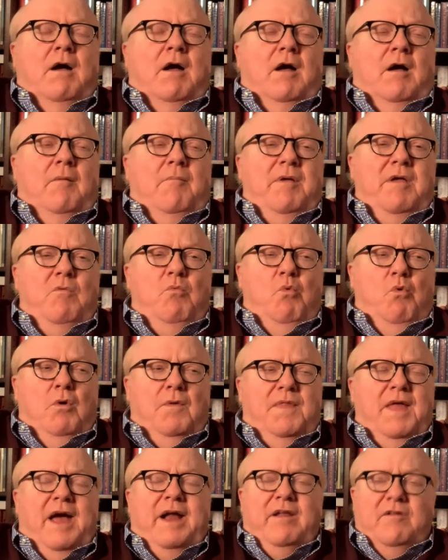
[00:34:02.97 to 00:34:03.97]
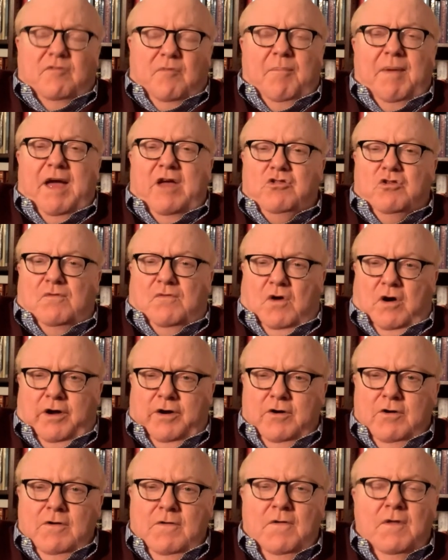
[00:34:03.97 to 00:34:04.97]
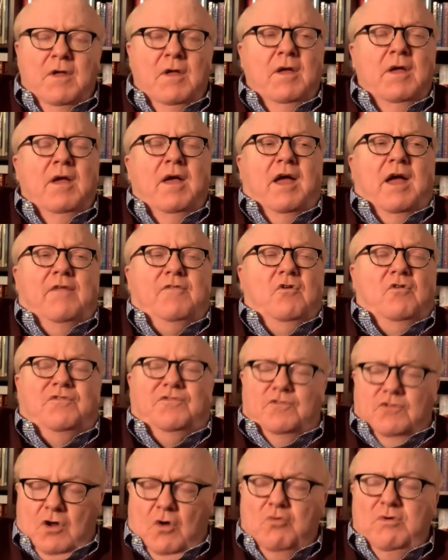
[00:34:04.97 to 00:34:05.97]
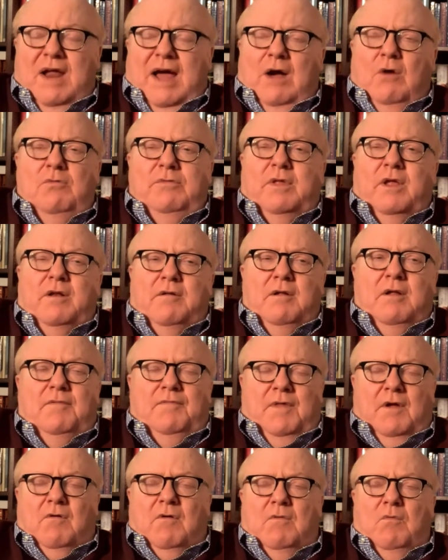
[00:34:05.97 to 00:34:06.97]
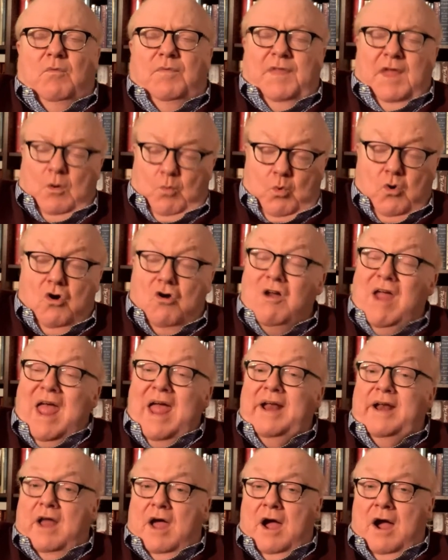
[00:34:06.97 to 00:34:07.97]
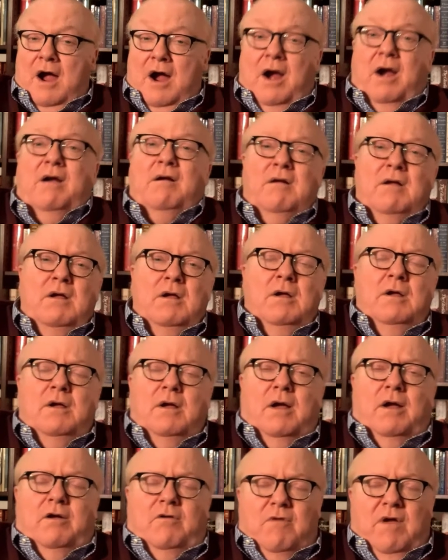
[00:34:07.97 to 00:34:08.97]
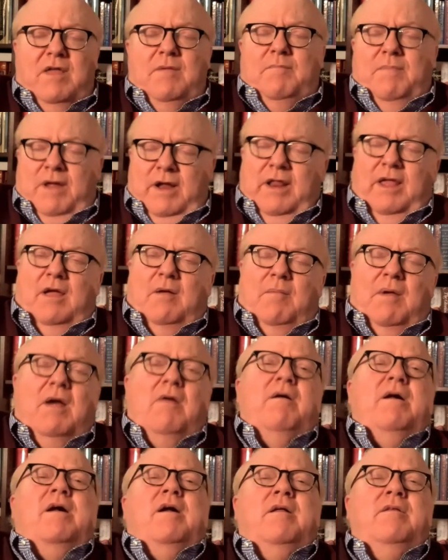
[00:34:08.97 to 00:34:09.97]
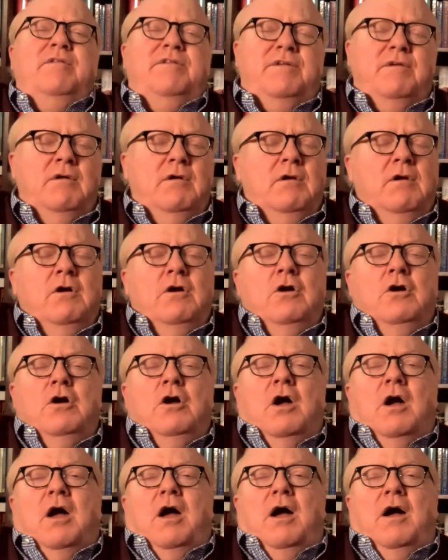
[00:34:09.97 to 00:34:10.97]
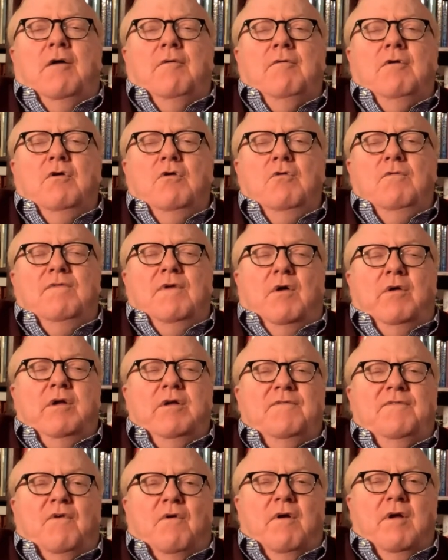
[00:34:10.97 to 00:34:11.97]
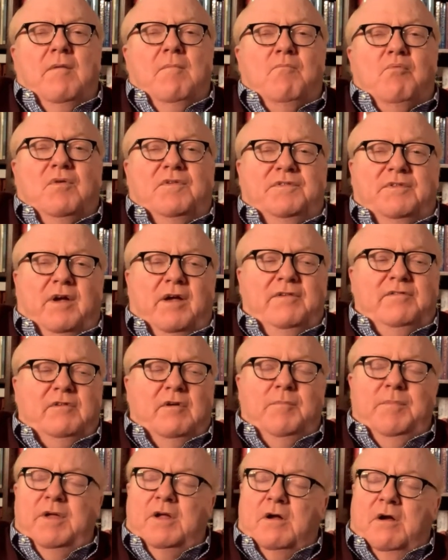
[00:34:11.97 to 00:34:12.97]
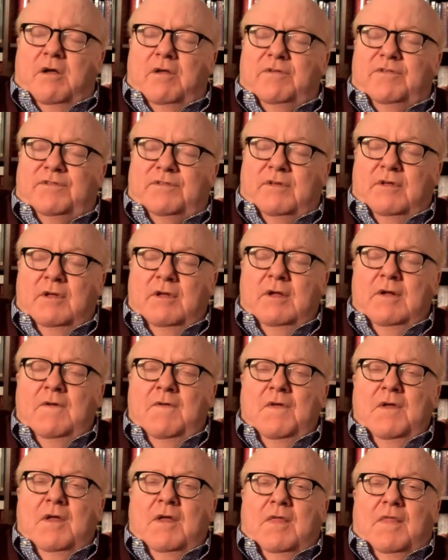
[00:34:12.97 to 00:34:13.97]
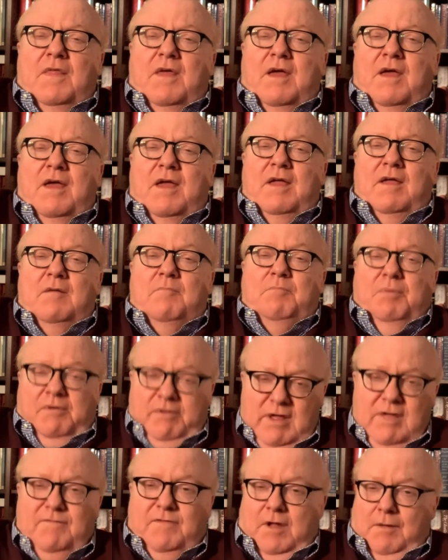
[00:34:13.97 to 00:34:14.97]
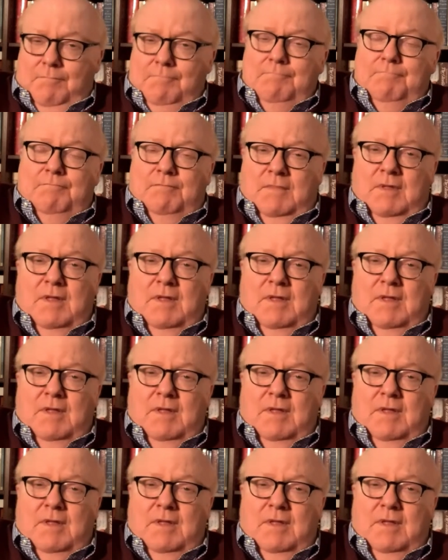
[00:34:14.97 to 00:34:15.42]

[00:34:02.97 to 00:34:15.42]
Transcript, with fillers: Um, he wore that as a badge of honor. And there's no doubt that there were, there were and are a great many Americans uh, who voted for him precisely because they believed it.